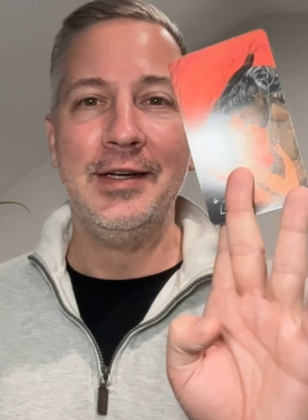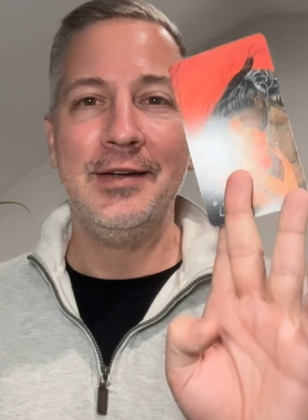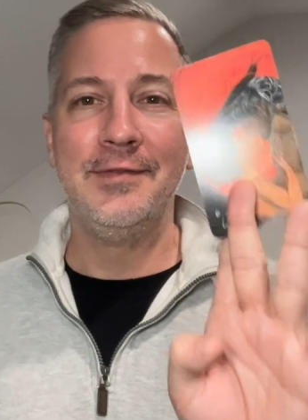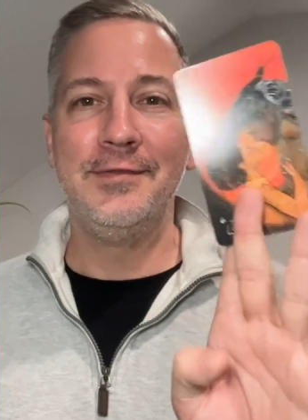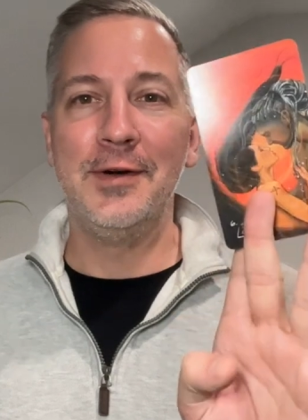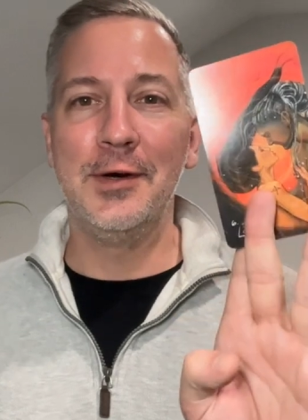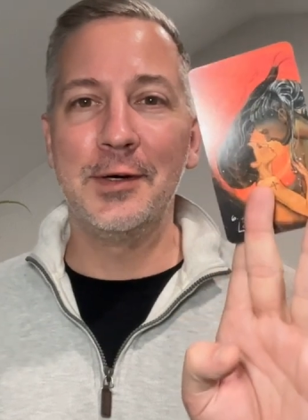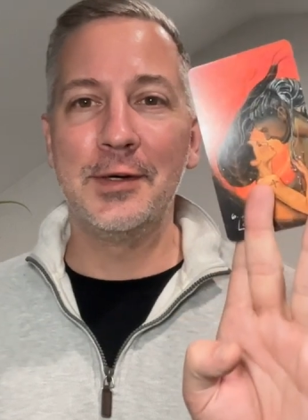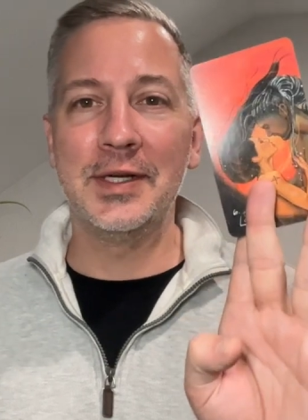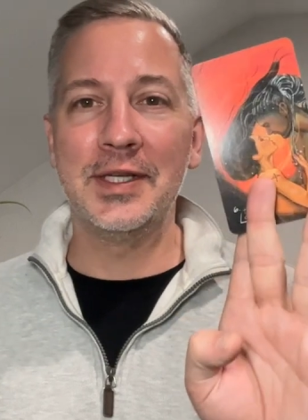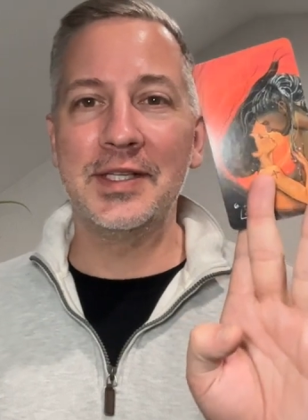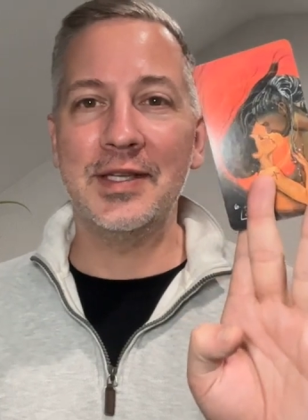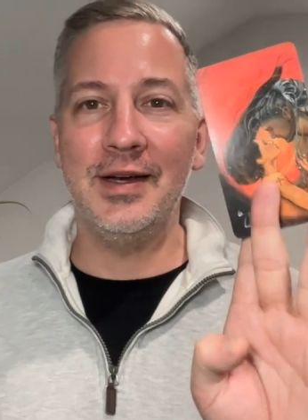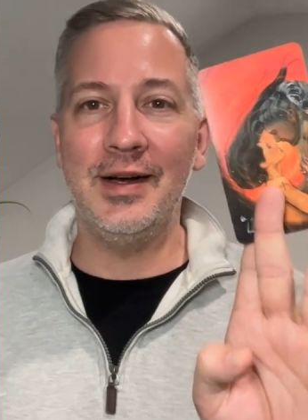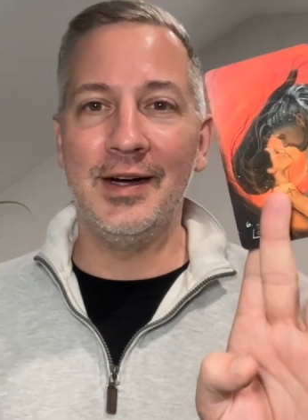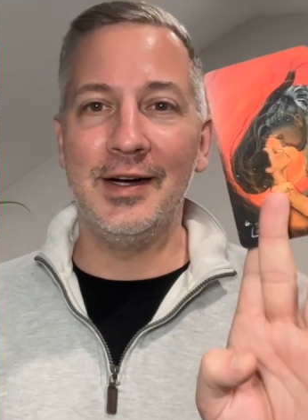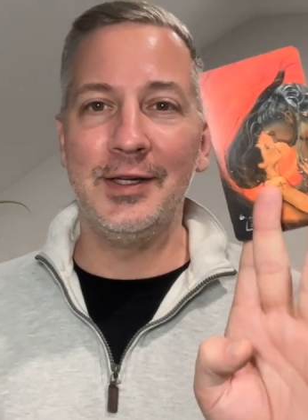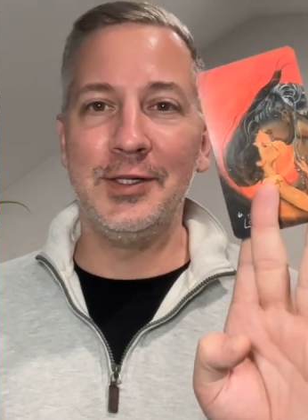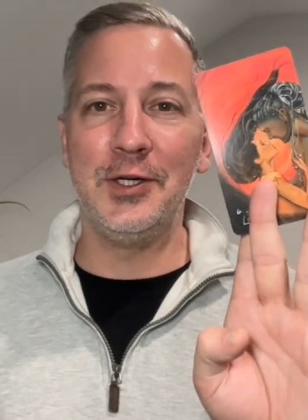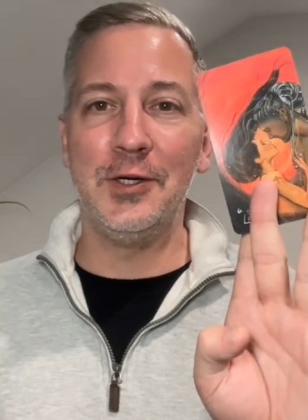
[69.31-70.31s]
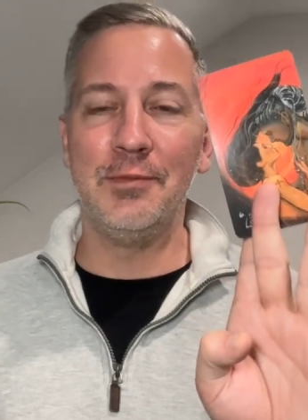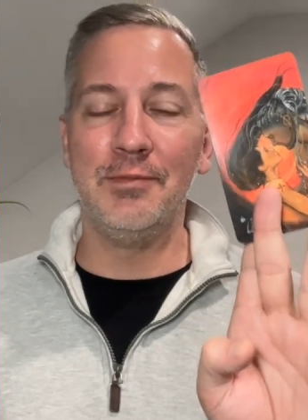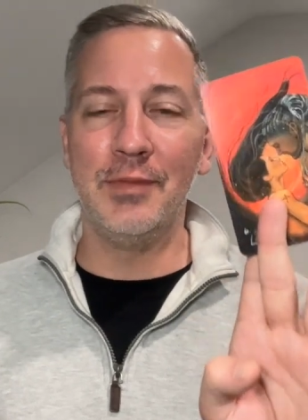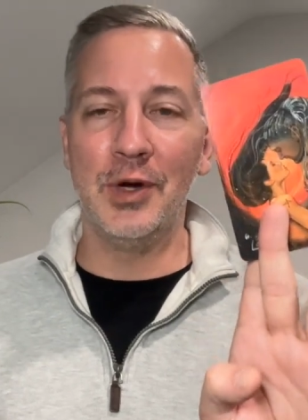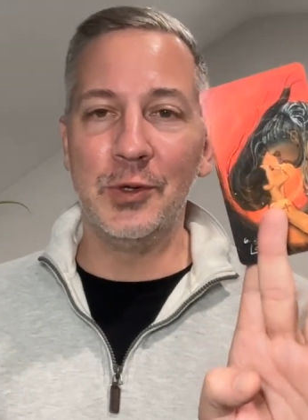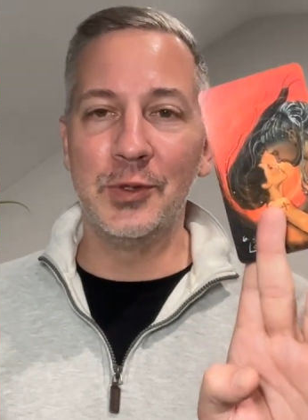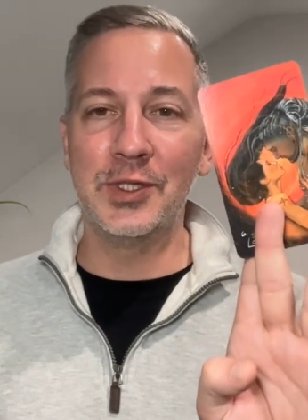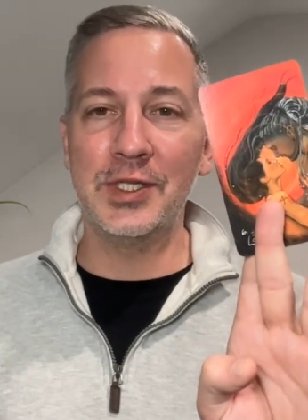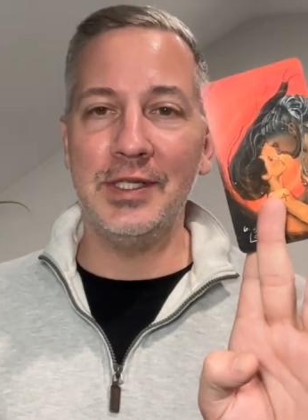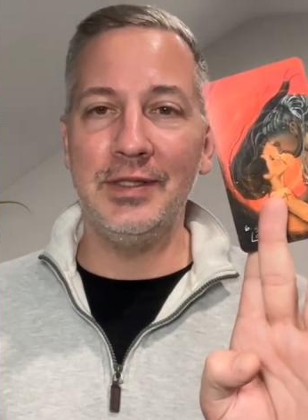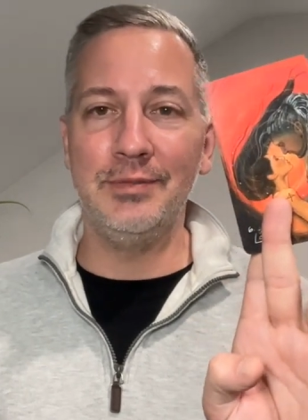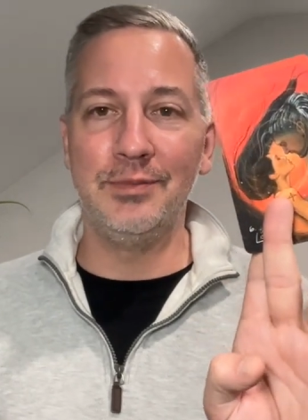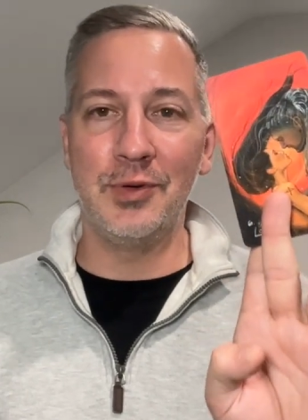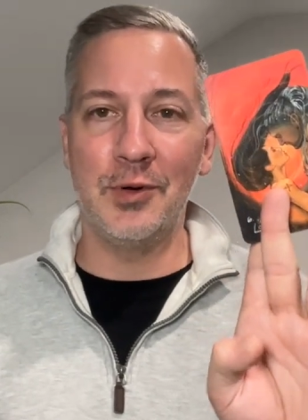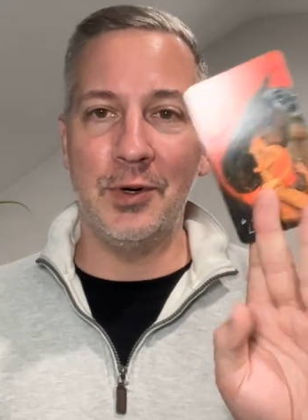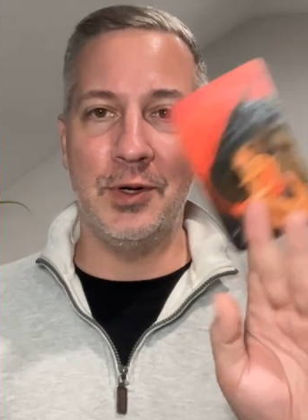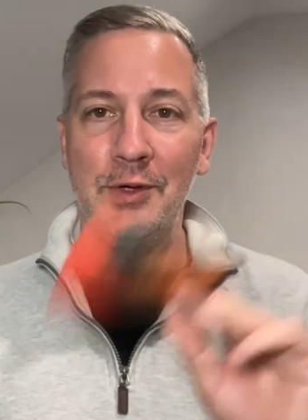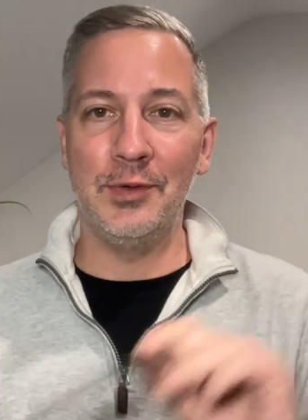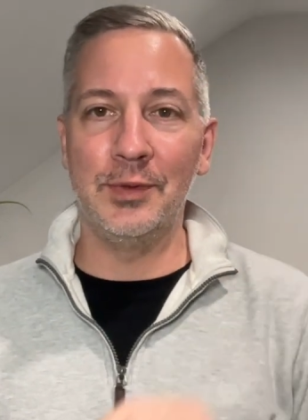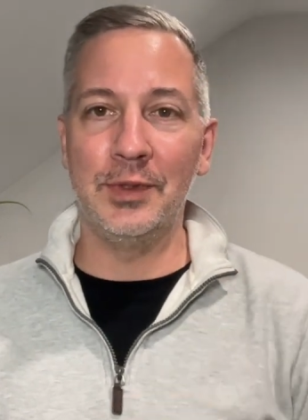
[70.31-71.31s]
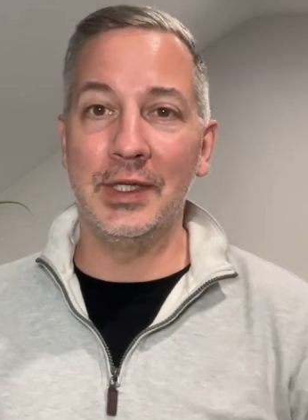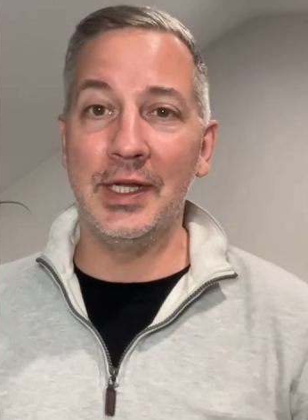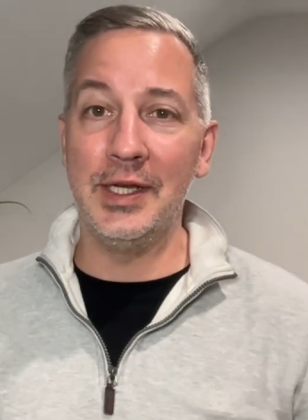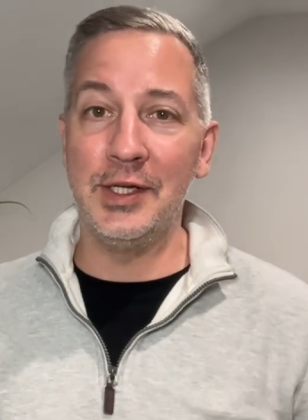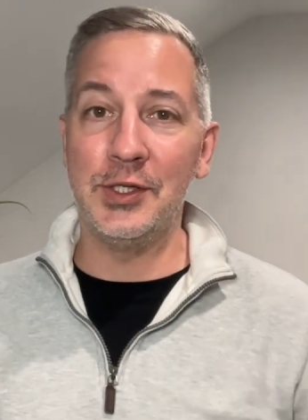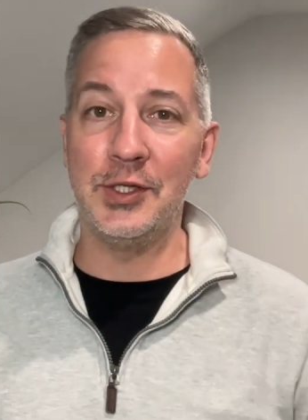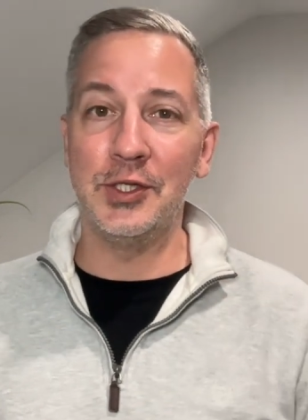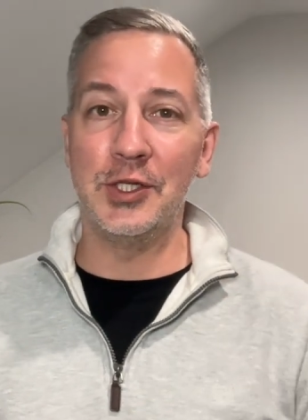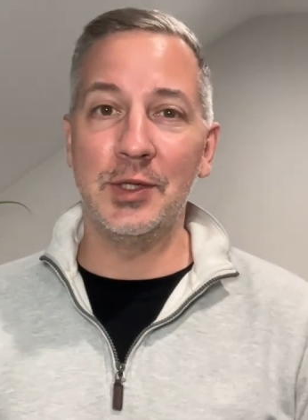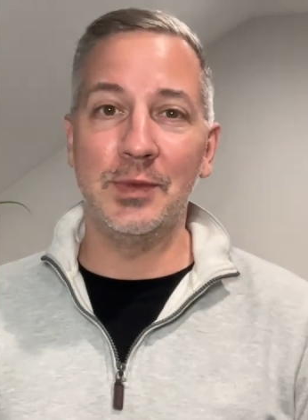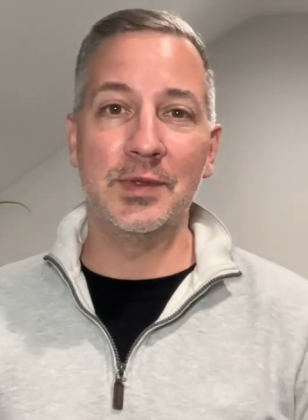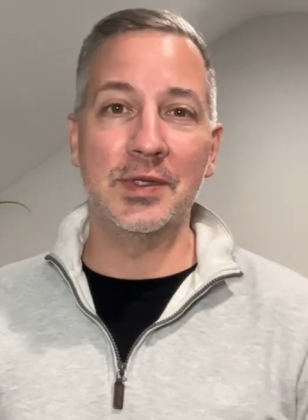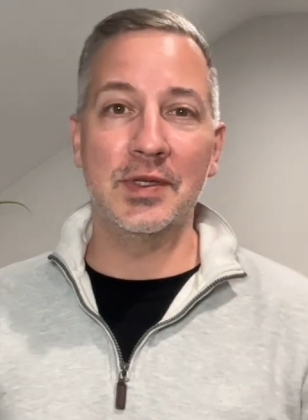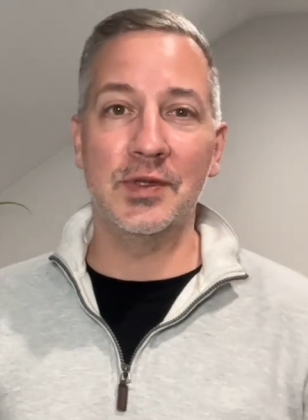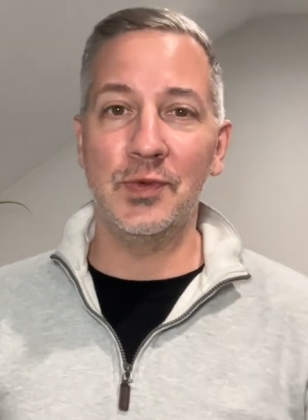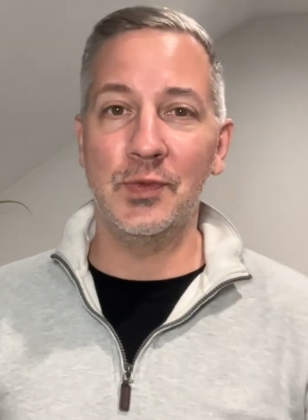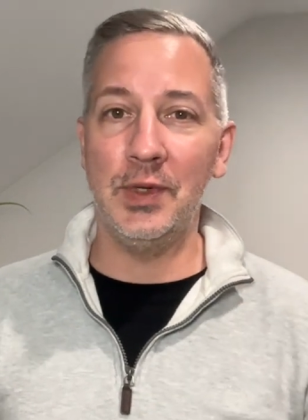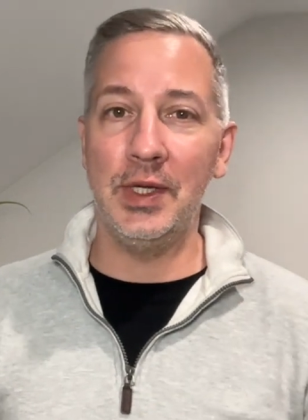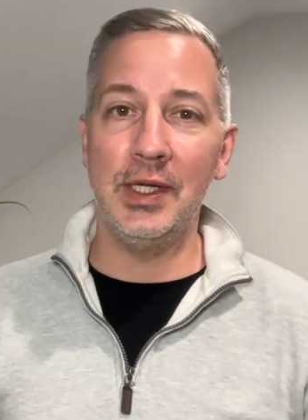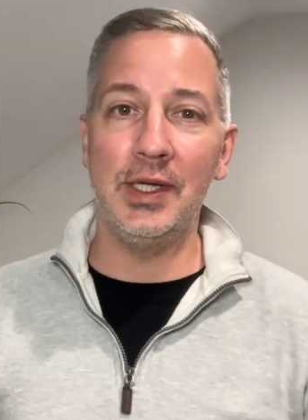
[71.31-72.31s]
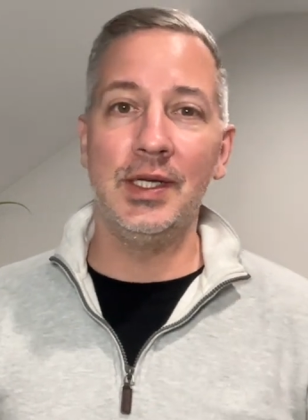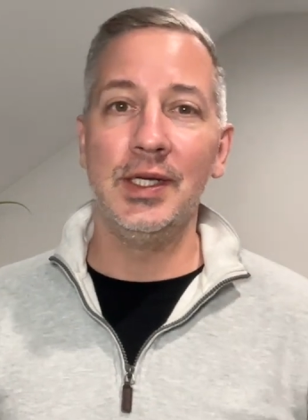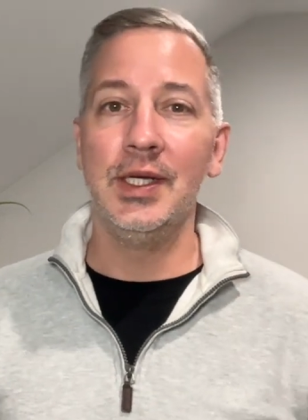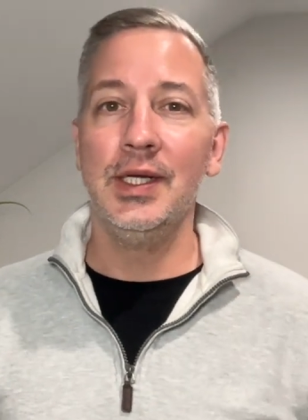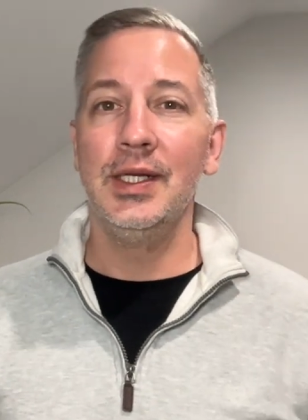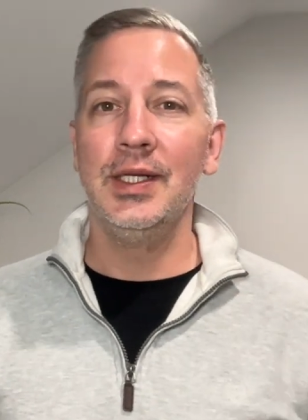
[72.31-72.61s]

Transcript: Focus on your most important relationships this week.